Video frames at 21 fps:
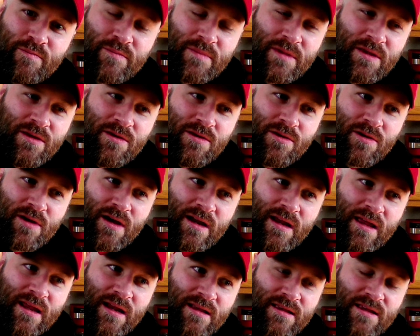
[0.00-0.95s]
You
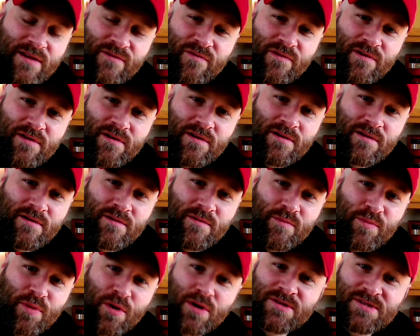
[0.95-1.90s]
kind of get a different
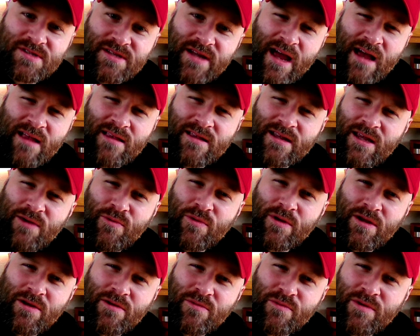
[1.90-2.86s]
personality
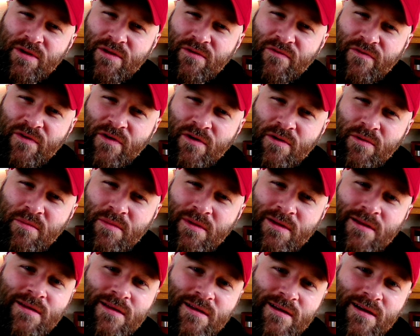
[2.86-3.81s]
when you film.